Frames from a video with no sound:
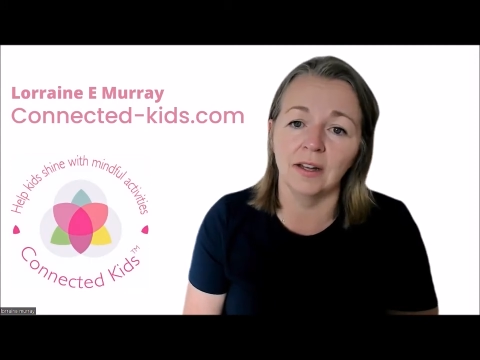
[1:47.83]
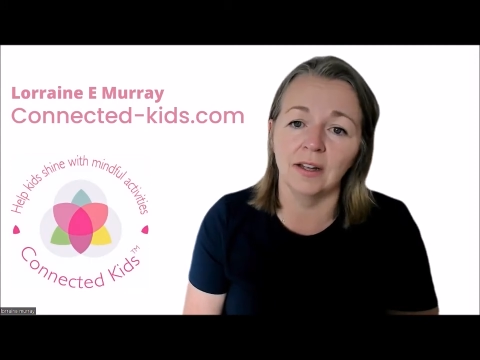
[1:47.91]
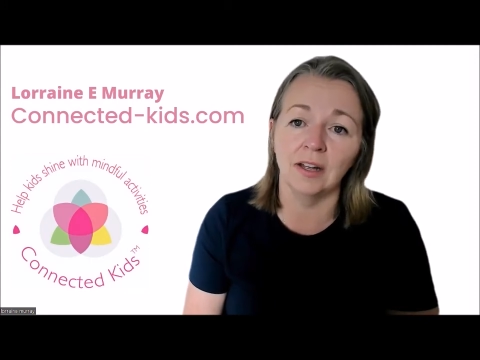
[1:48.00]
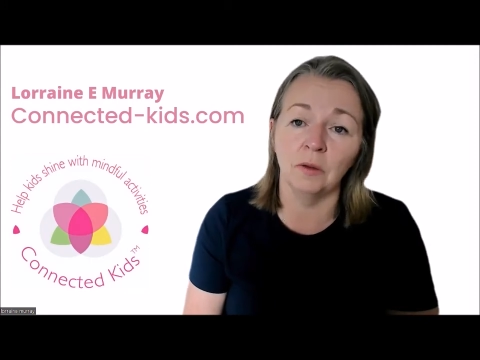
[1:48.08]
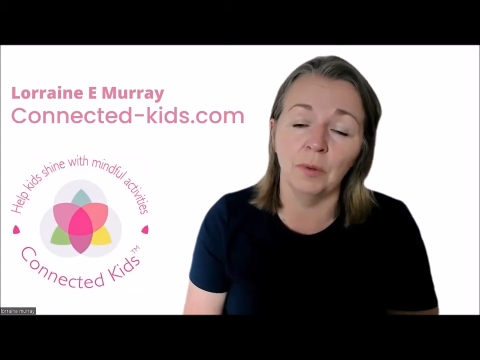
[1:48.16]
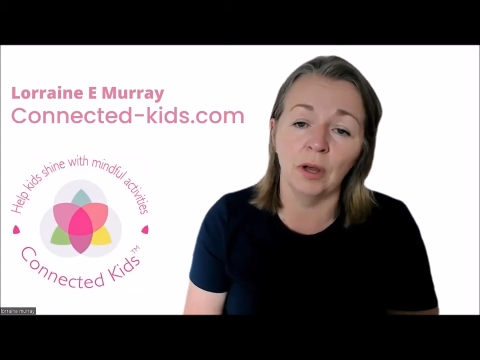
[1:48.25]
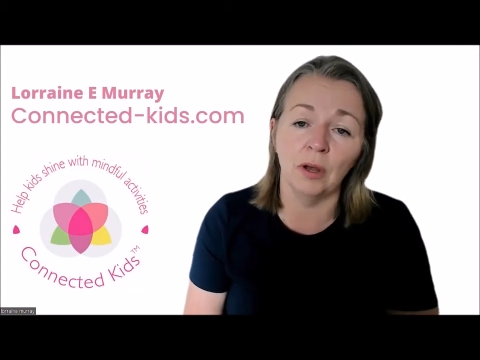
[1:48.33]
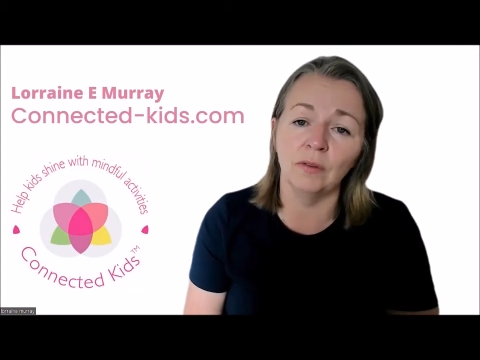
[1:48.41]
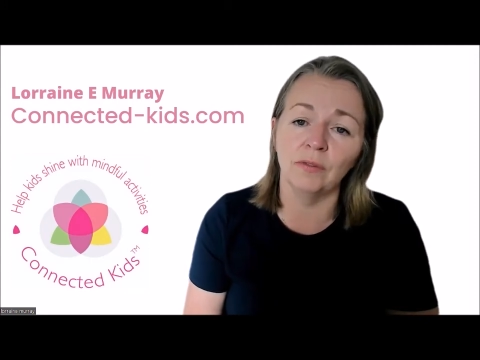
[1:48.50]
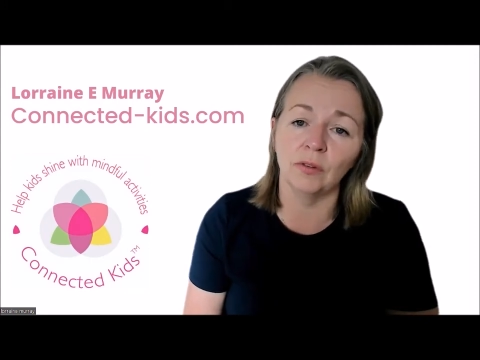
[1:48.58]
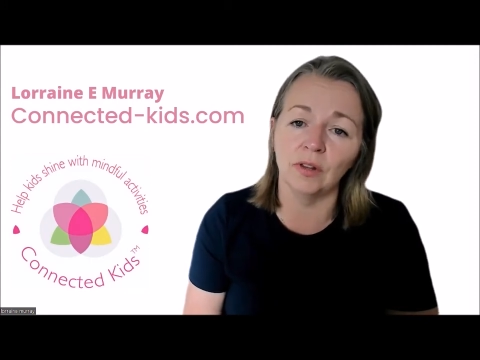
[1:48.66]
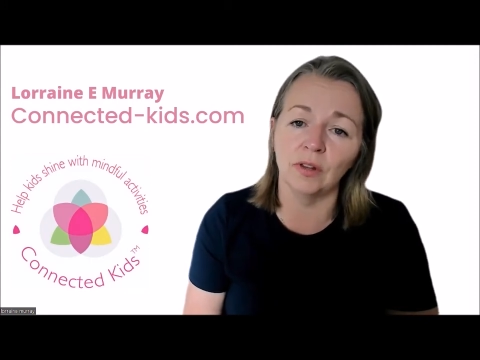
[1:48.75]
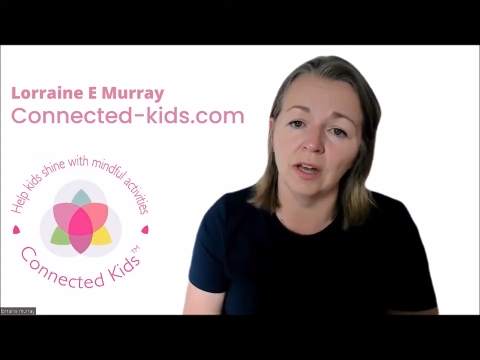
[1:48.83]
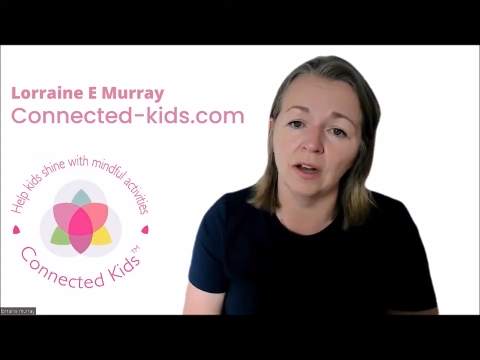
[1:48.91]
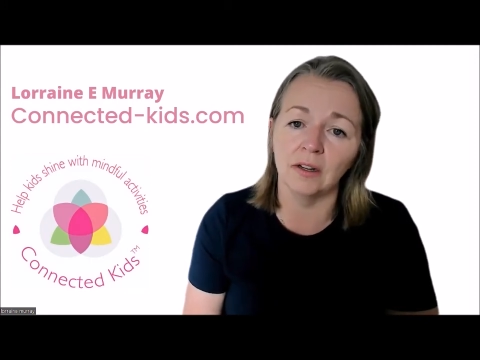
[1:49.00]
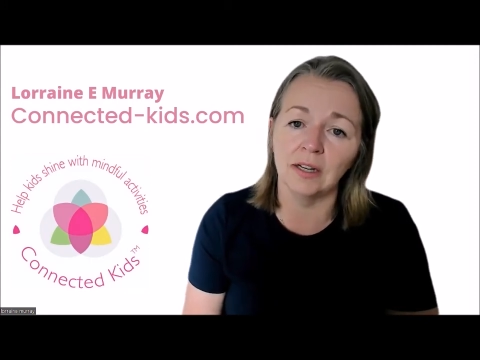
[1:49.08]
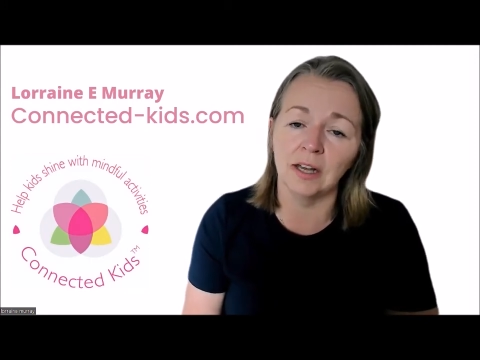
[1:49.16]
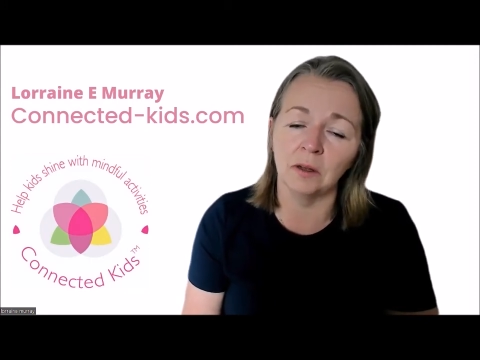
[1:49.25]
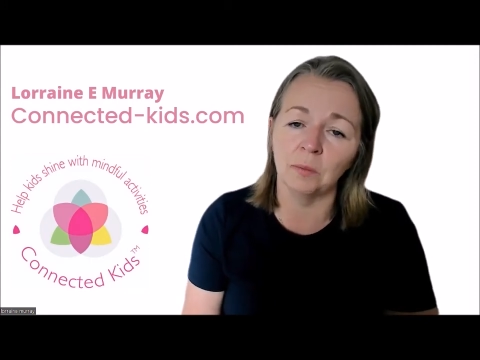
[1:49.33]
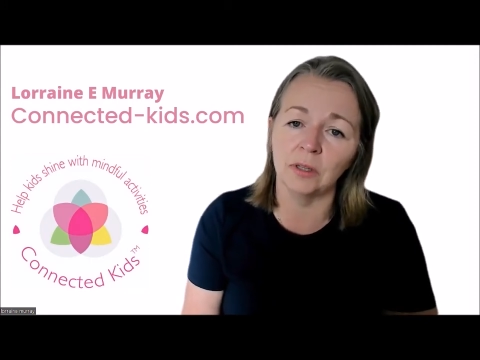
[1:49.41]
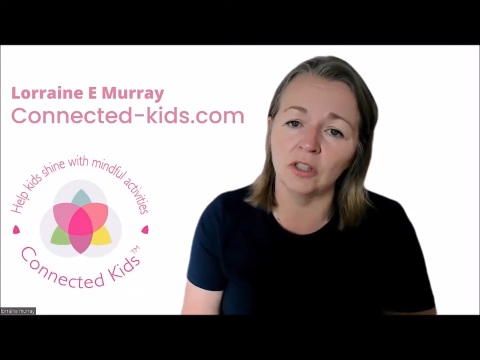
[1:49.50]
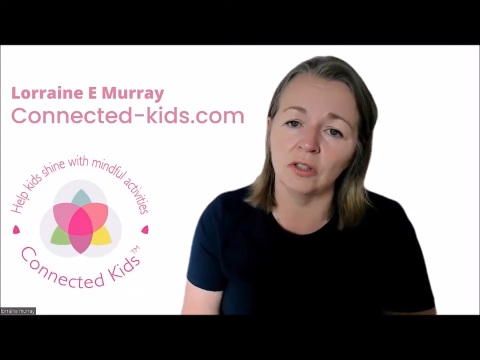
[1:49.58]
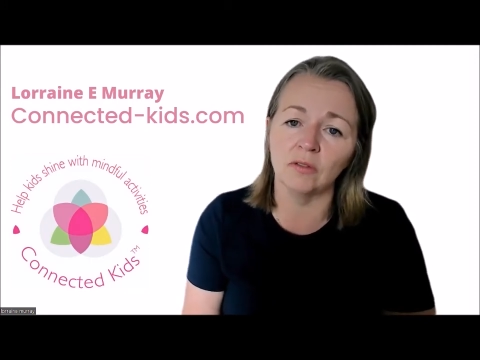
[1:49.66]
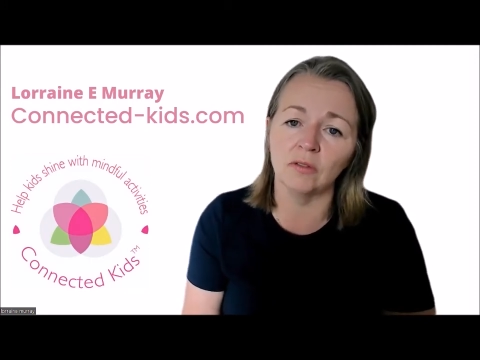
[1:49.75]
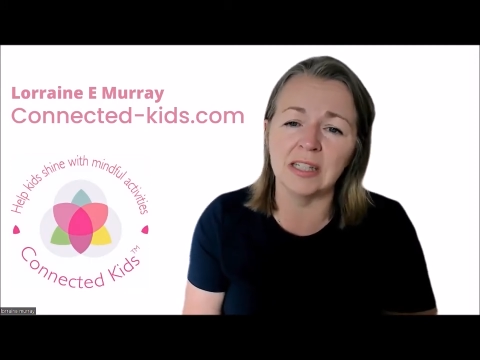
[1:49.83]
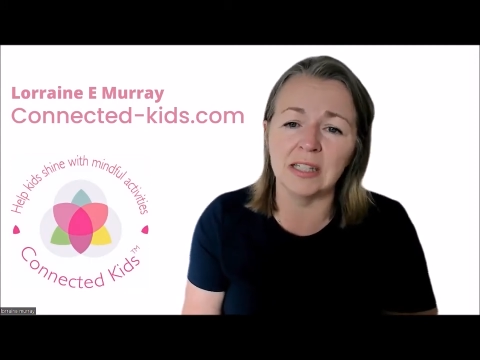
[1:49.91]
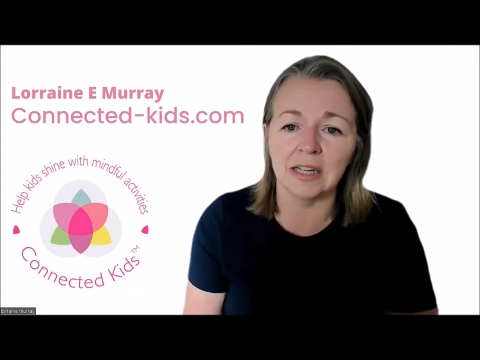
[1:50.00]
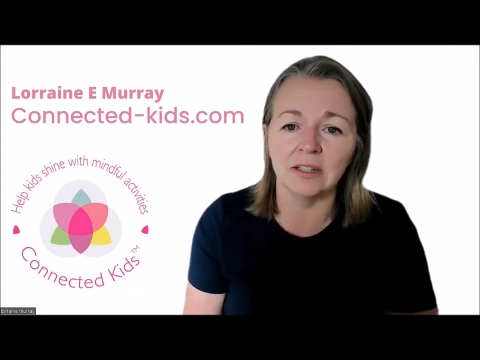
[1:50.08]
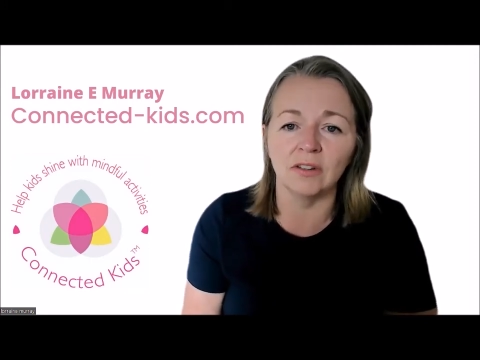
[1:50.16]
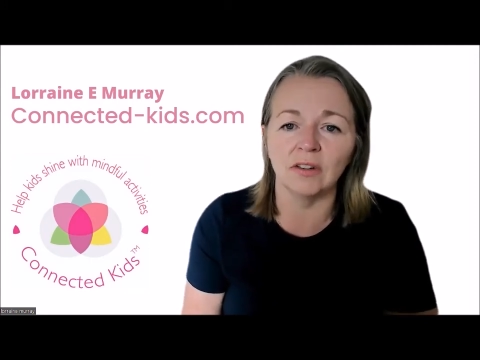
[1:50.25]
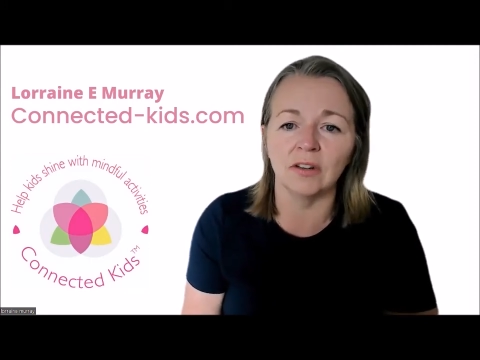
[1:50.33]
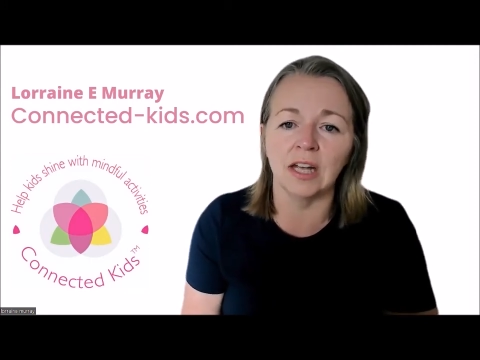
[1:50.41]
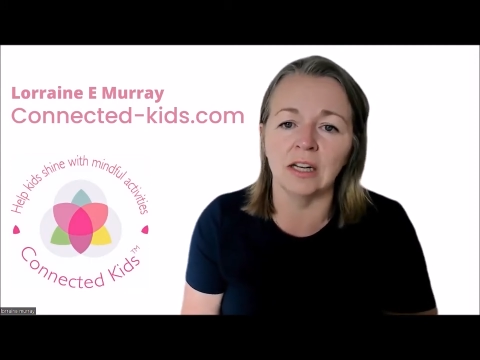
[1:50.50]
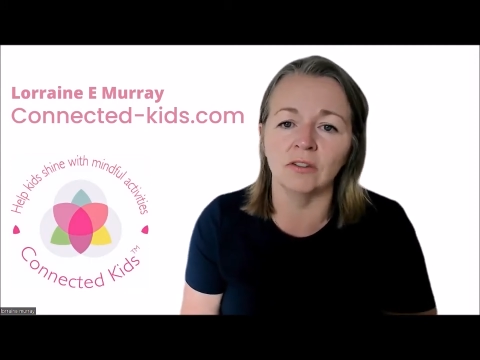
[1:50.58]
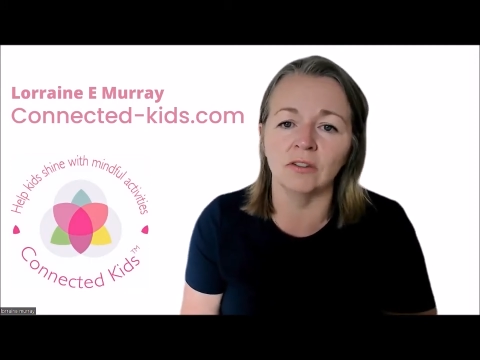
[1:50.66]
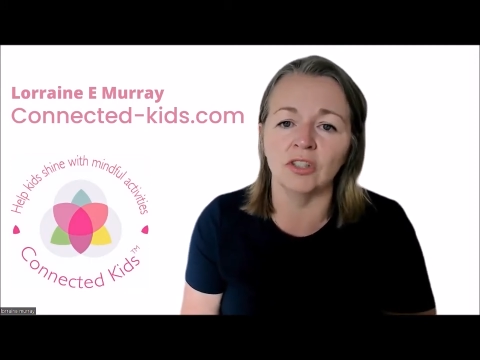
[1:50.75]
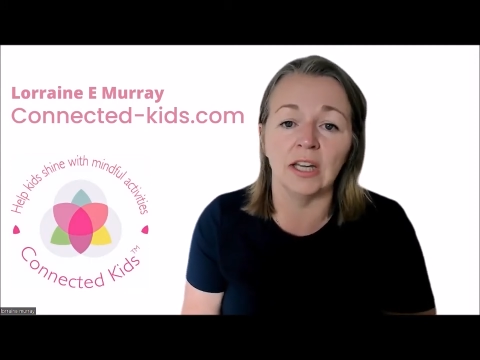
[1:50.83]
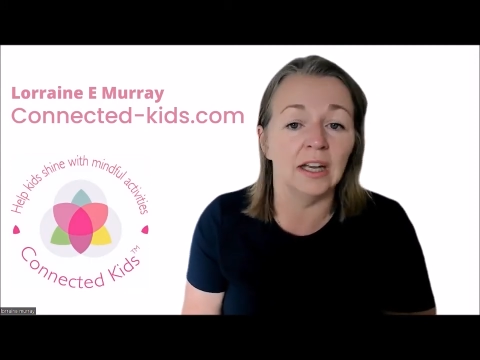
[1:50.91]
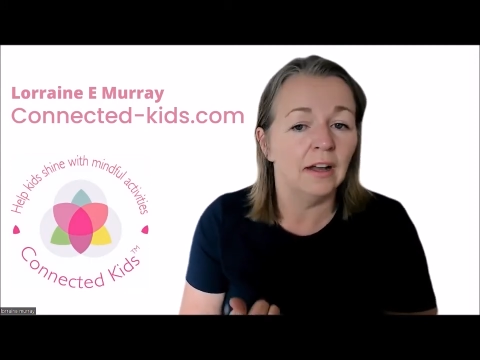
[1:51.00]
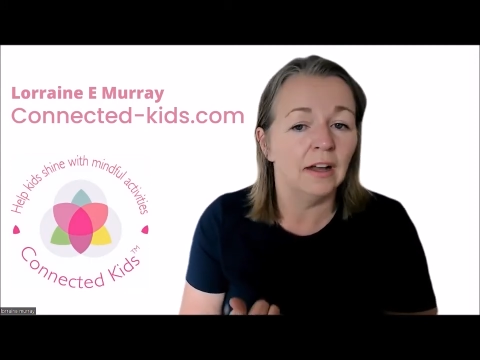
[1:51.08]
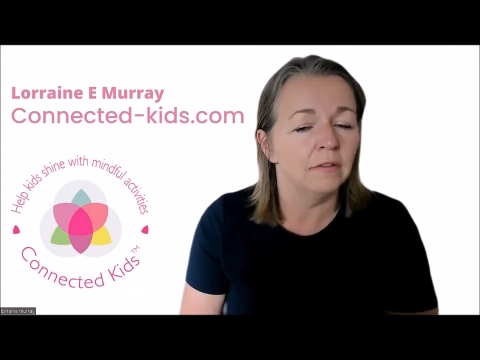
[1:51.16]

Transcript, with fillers: and how powerful they are in helping children settle their energy,